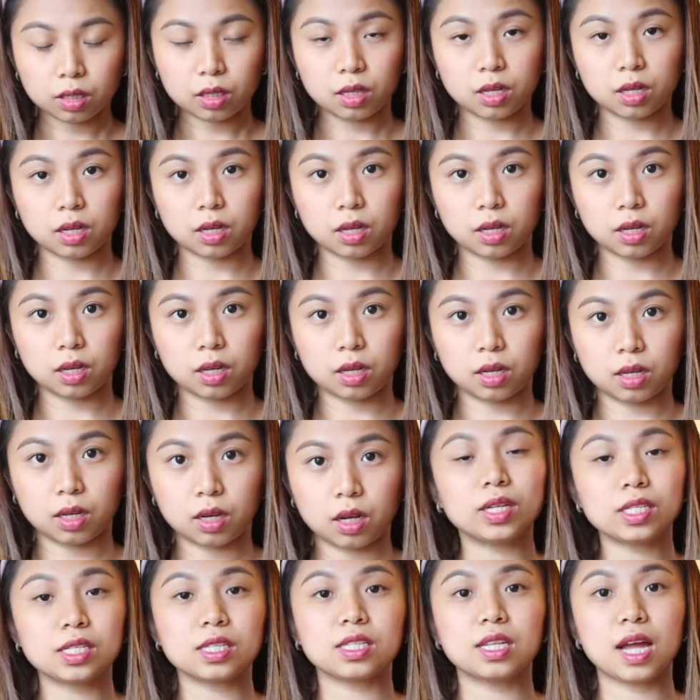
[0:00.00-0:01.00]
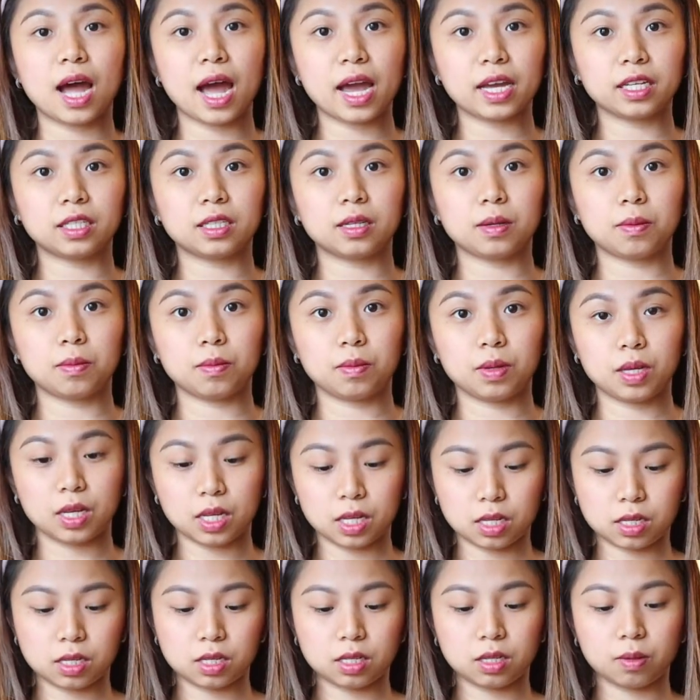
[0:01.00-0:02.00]
item
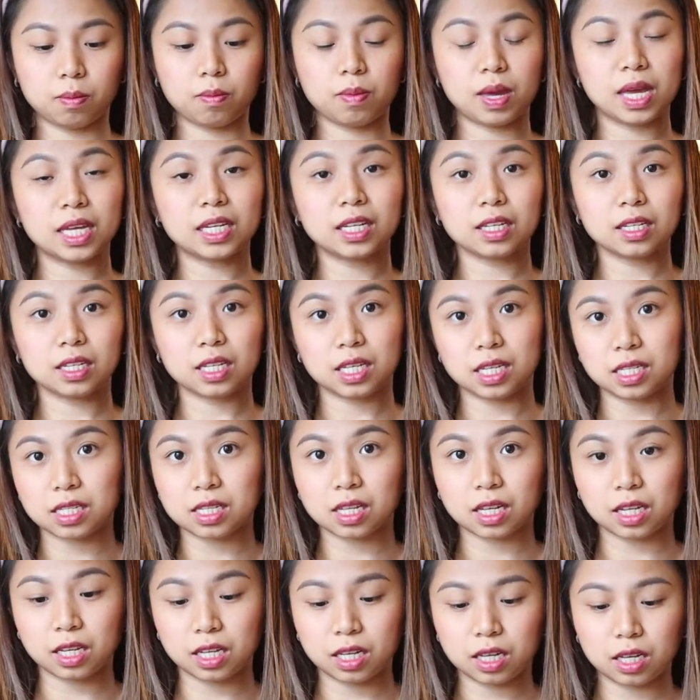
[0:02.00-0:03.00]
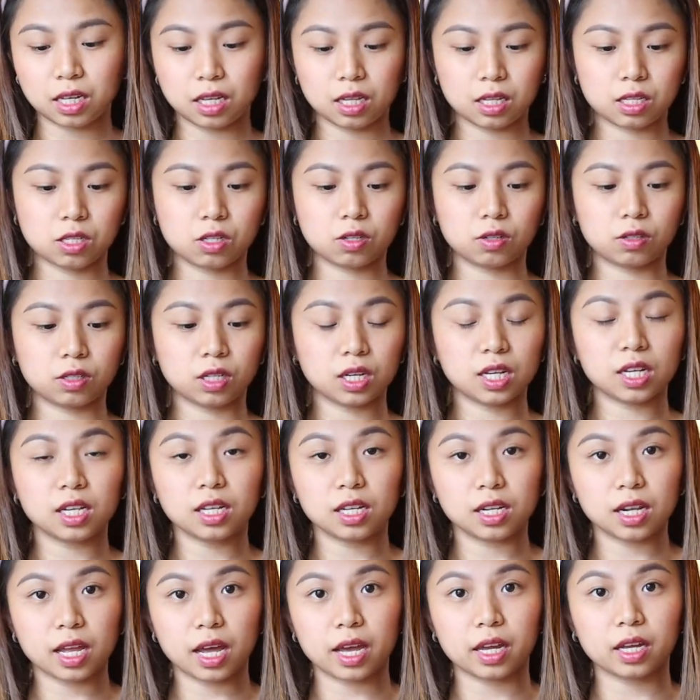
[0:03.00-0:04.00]
is made in Italy, it's
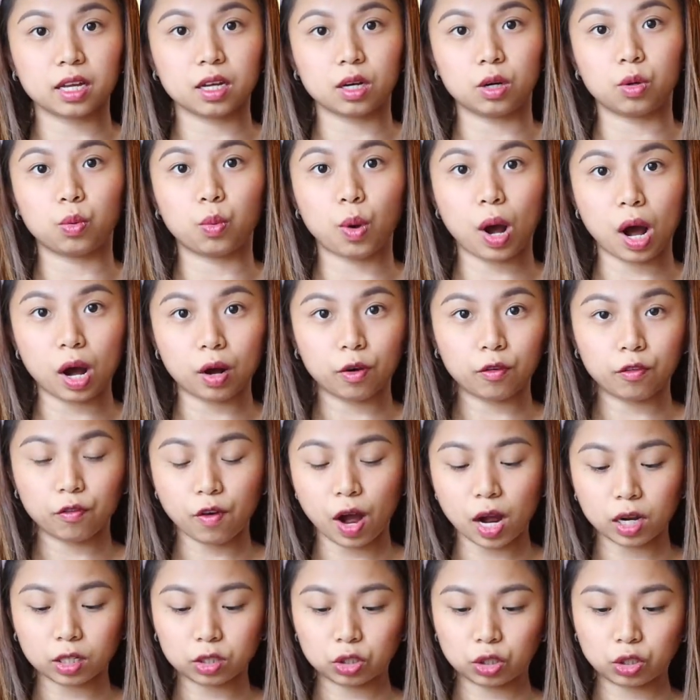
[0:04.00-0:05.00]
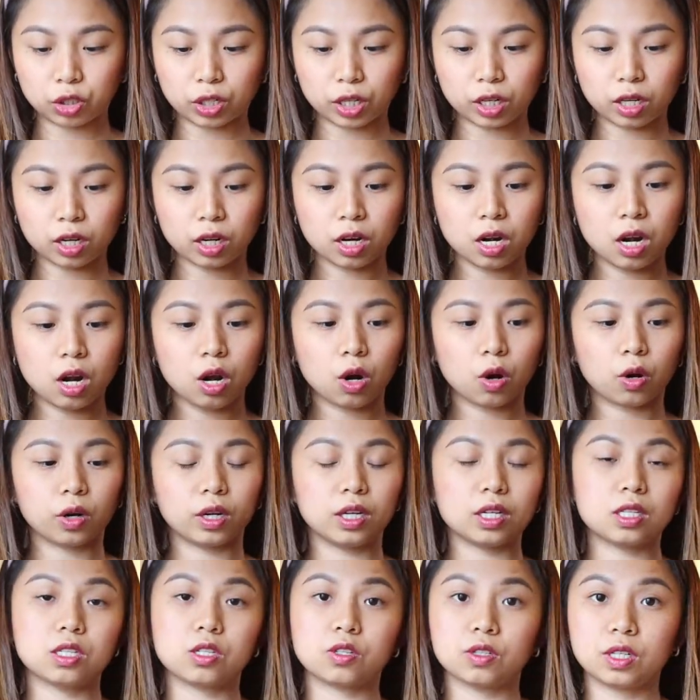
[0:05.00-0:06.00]
really like a wow factor,
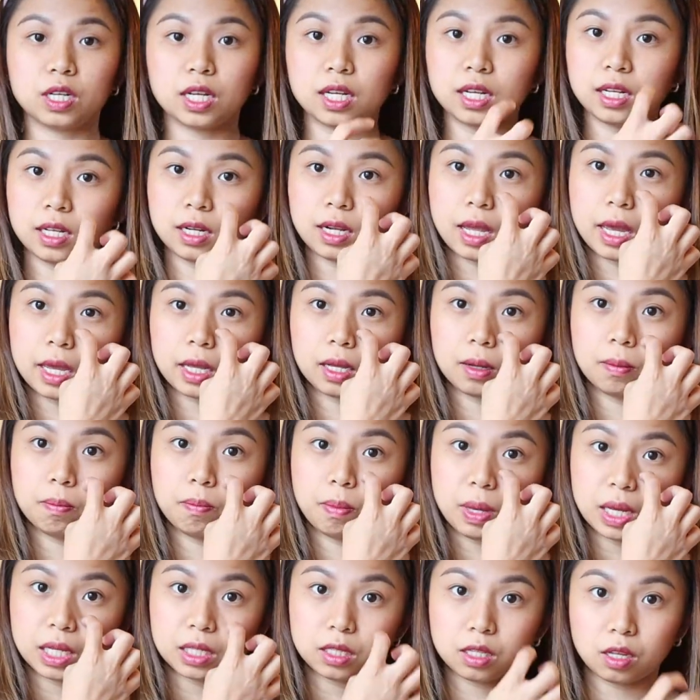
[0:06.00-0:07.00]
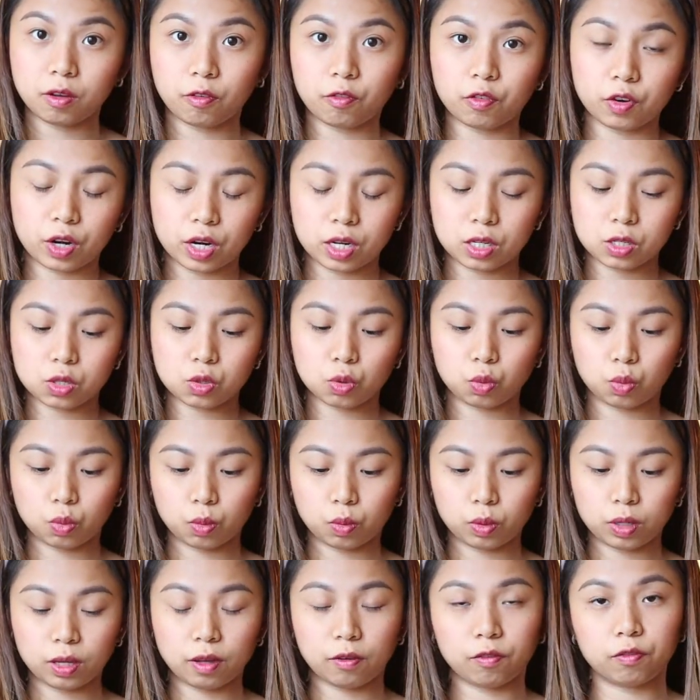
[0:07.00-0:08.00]
or it's really like a big difference
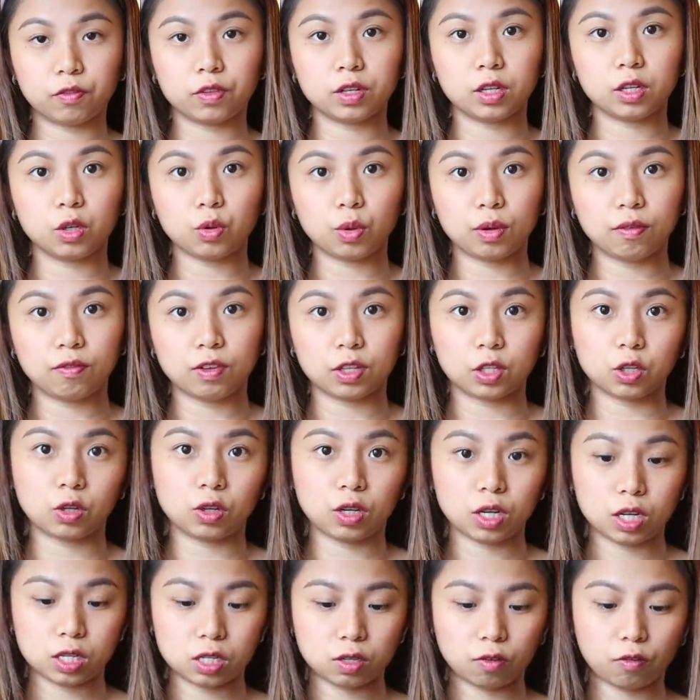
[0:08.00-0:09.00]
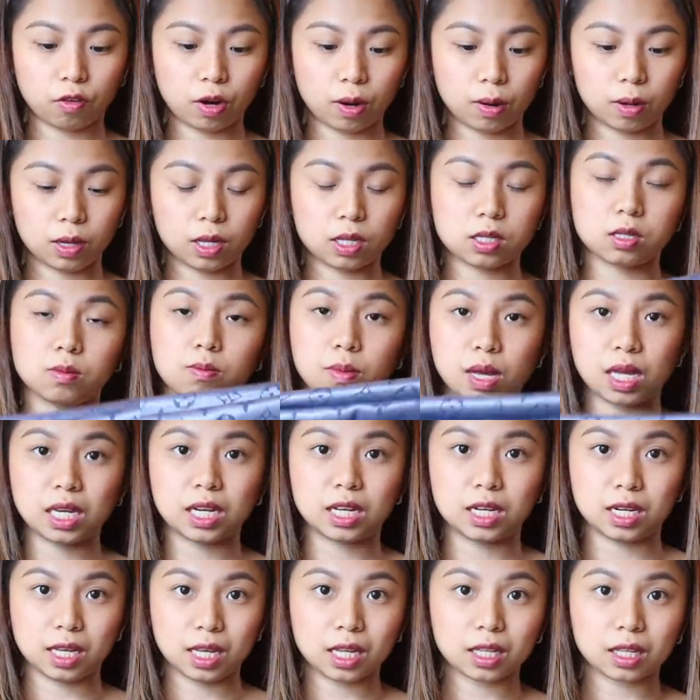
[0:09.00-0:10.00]
if the Louis Vuitton is
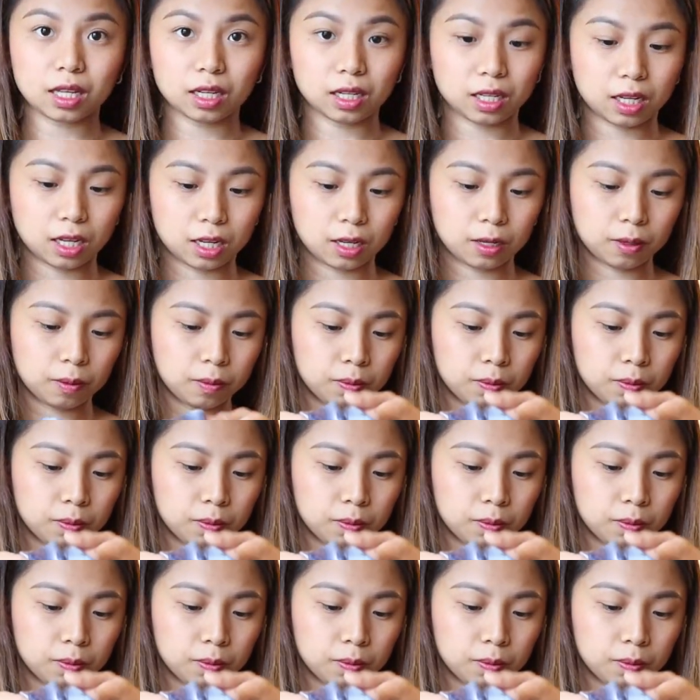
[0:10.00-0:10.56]
made in Italy.